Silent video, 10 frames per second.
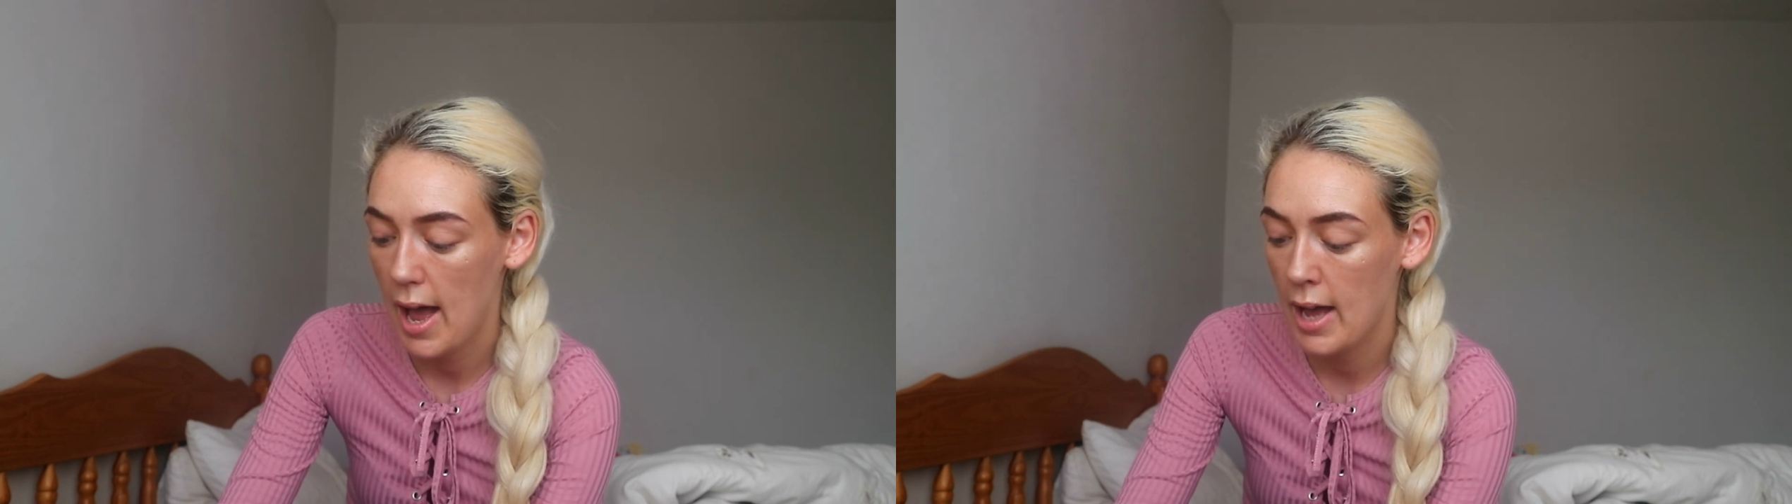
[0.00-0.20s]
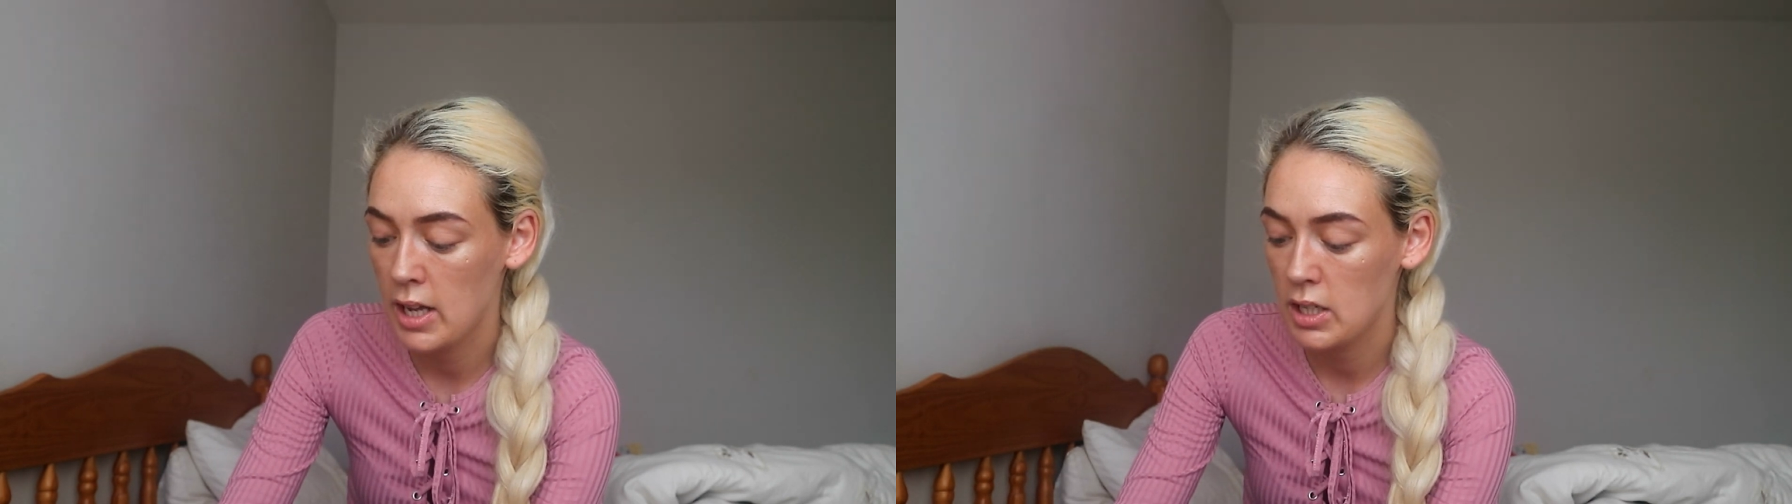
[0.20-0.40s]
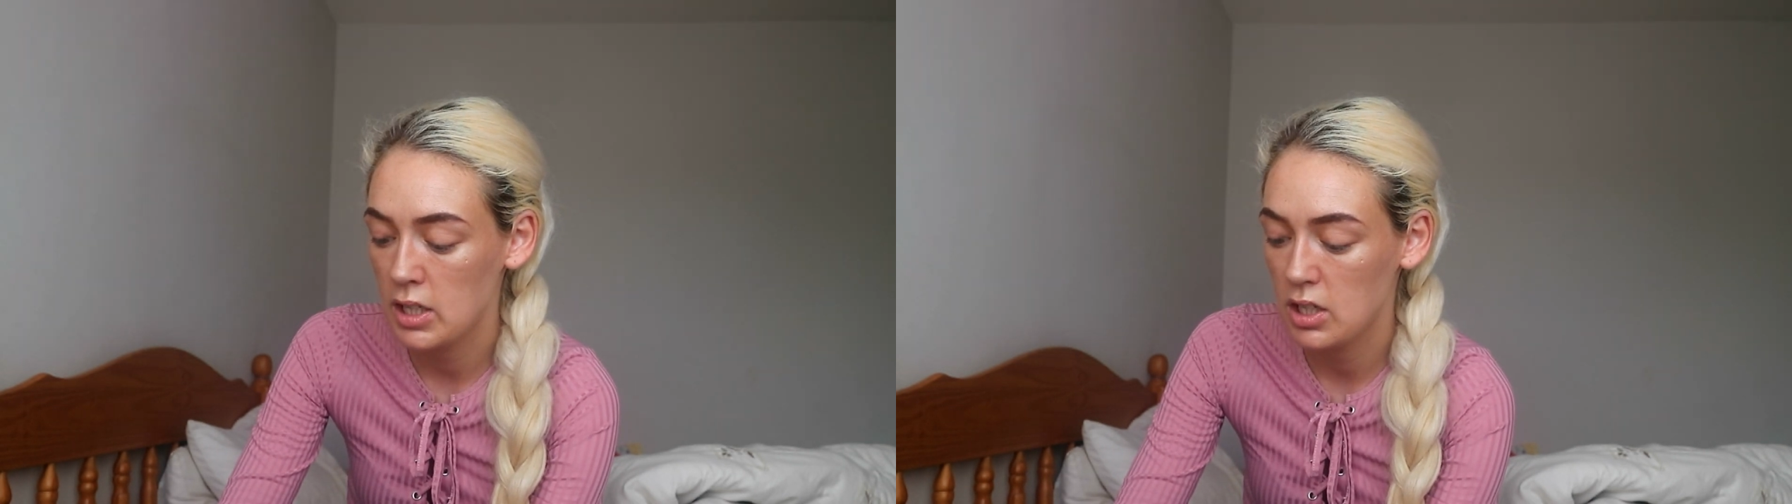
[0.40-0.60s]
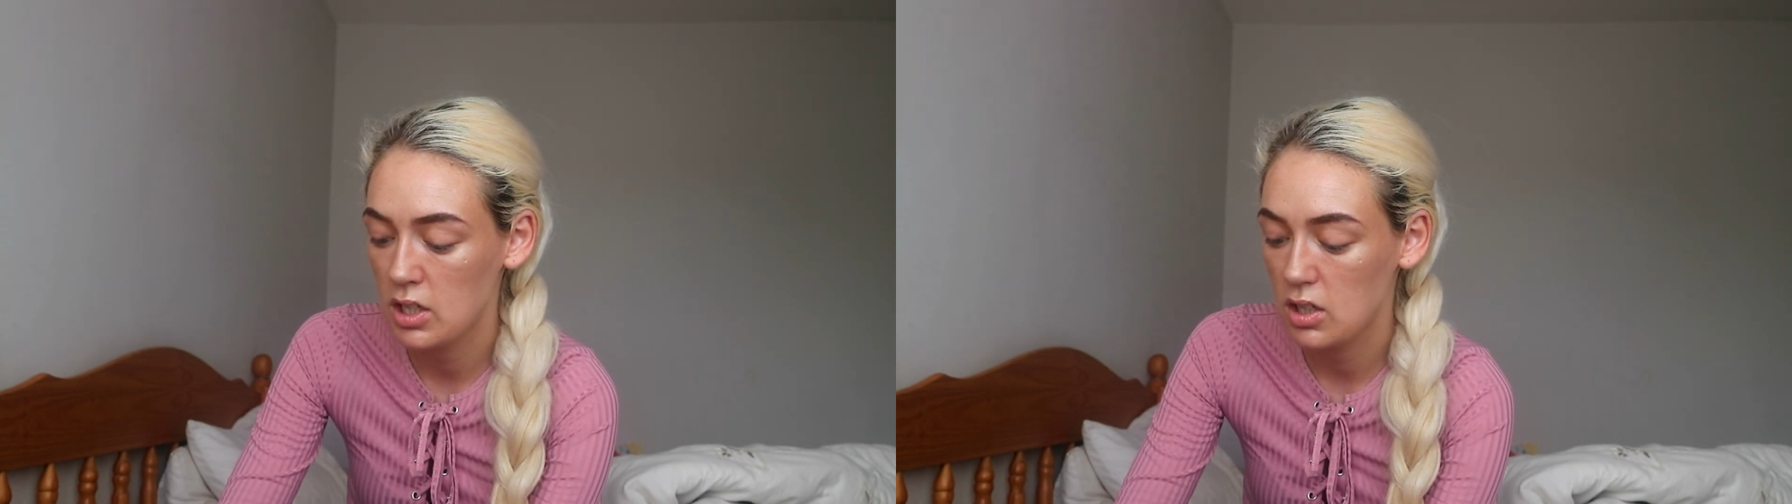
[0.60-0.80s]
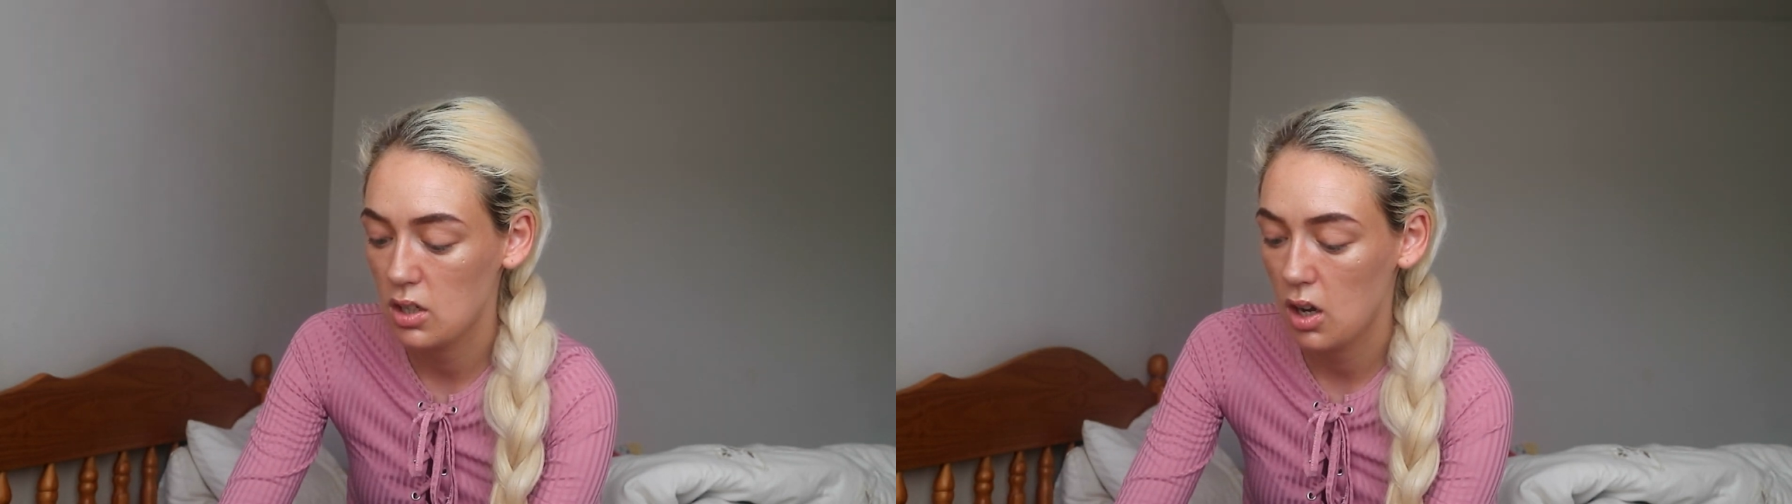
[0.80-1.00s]
and
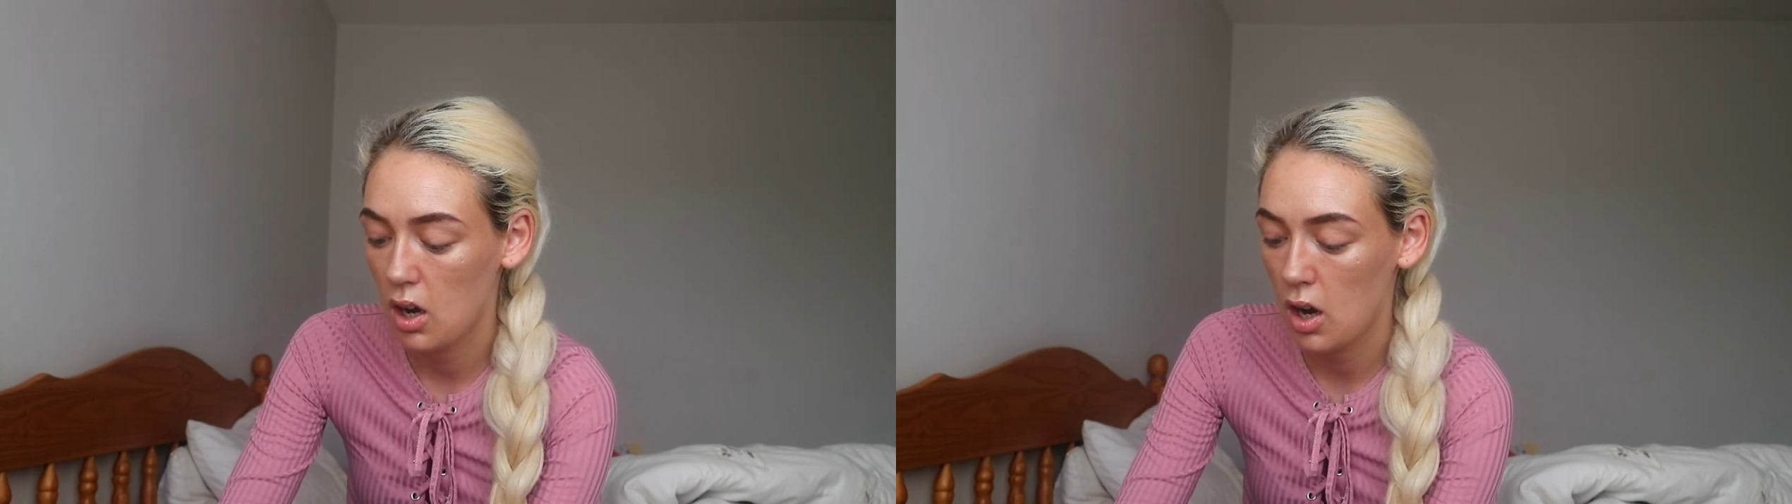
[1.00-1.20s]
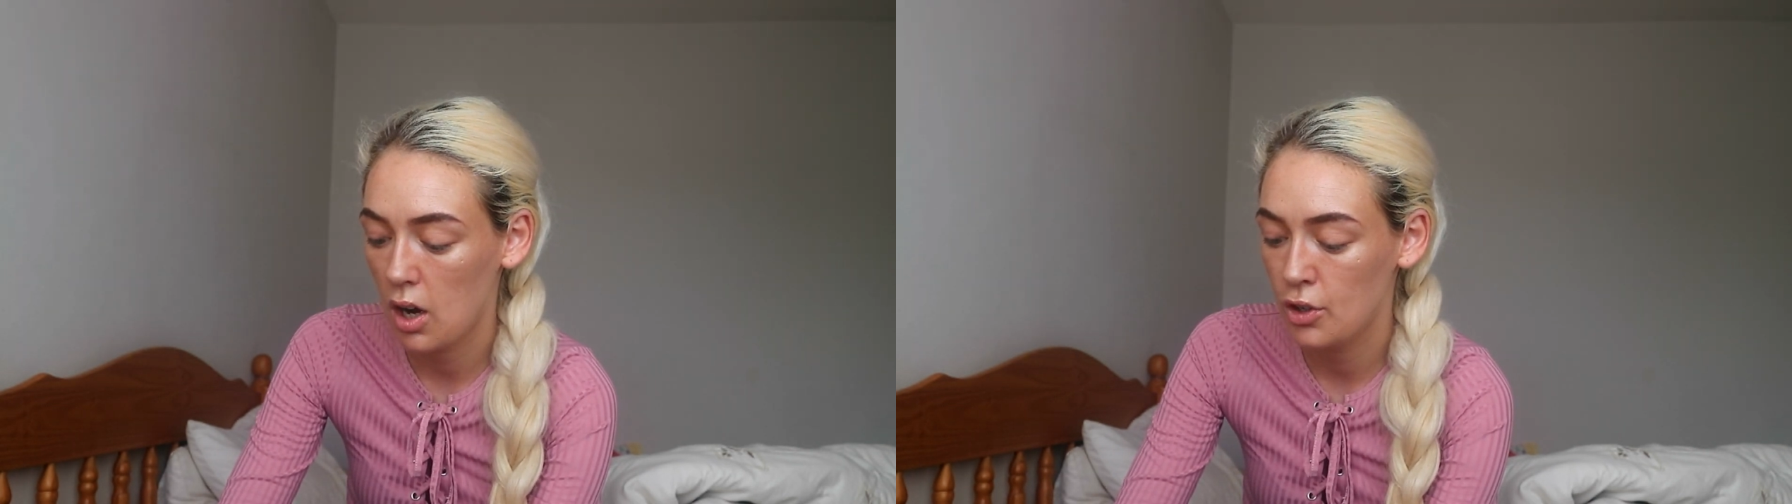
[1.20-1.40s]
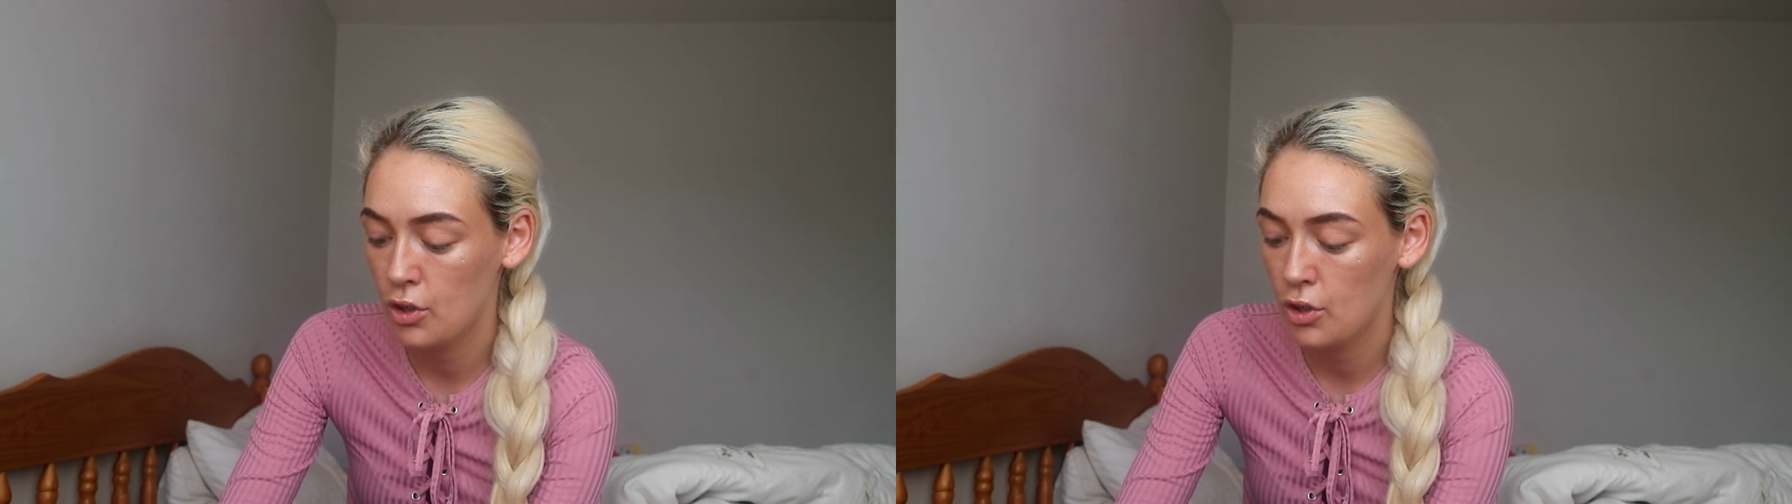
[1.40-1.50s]
I